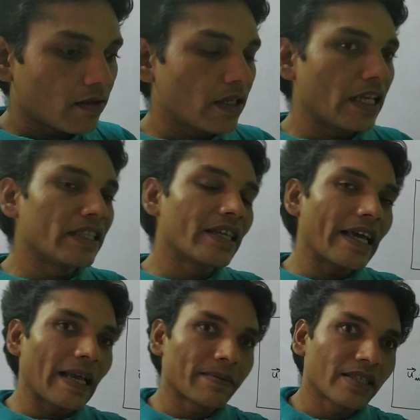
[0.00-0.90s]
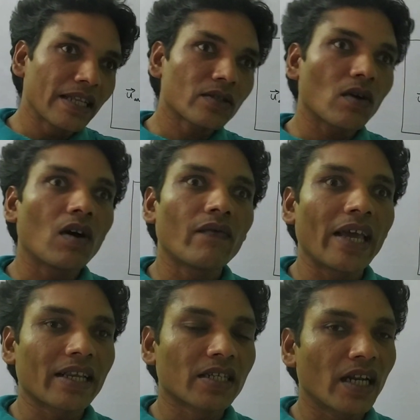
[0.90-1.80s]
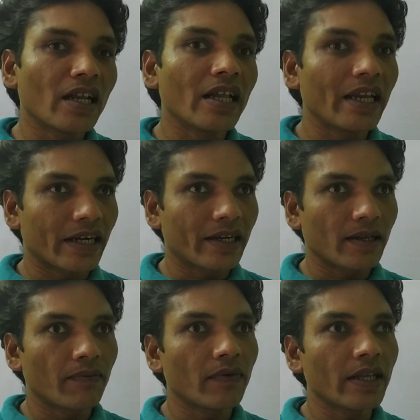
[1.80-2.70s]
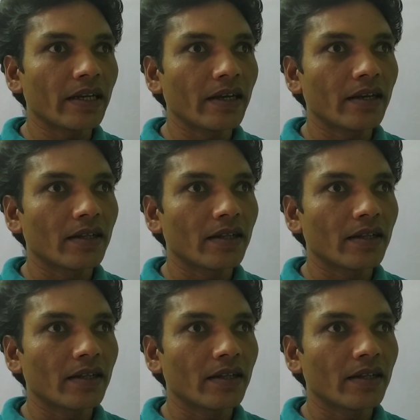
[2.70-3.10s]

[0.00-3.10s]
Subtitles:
in the absence of external electric field,